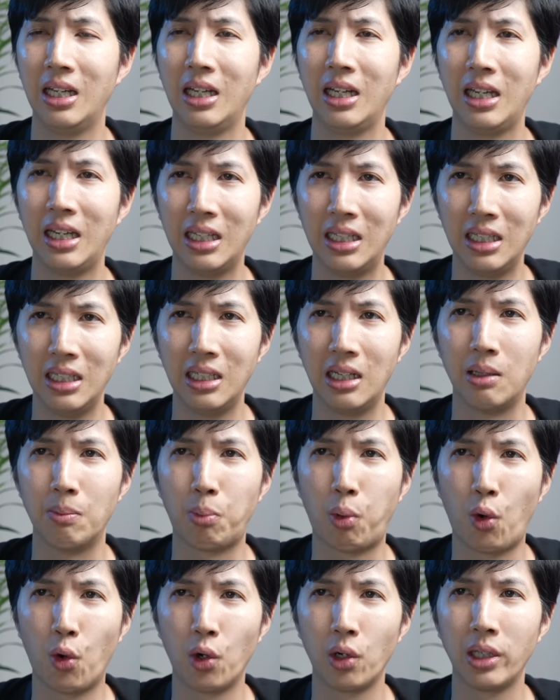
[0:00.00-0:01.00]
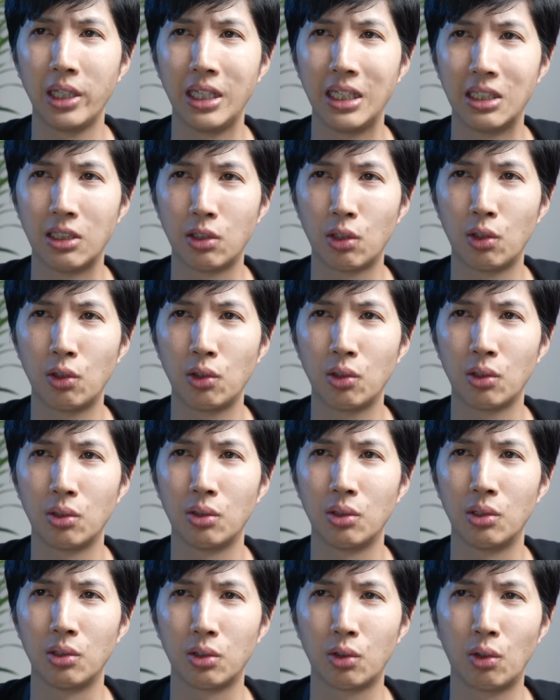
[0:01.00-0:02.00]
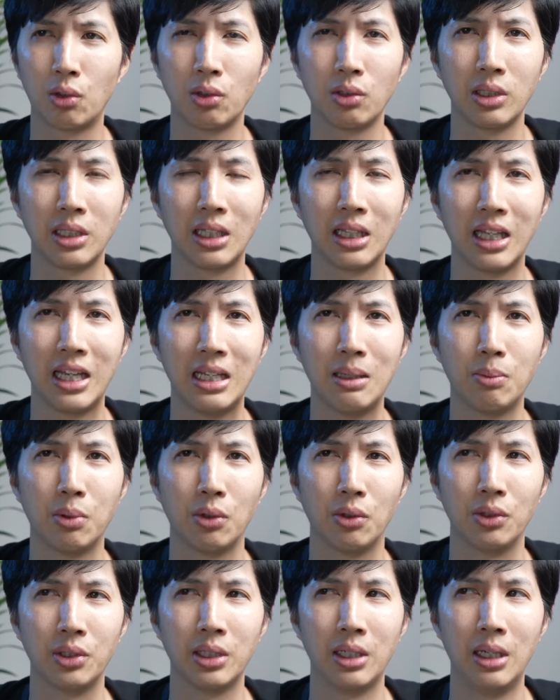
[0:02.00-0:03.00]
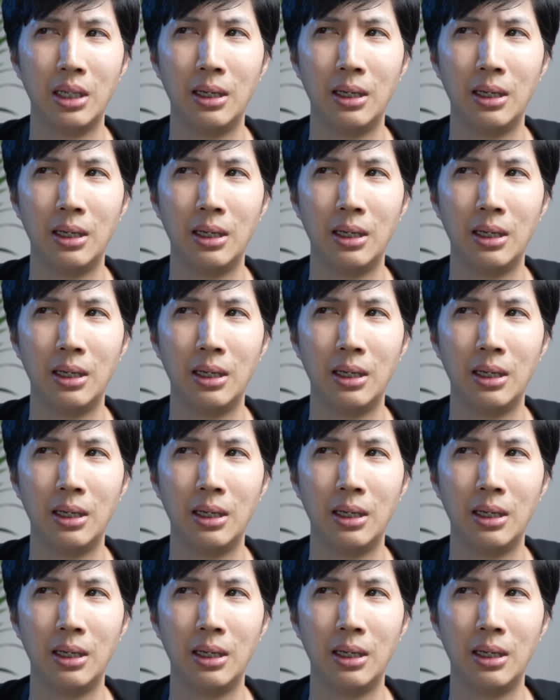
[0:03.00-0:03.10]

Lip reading: Hidden and poorly internally labeled.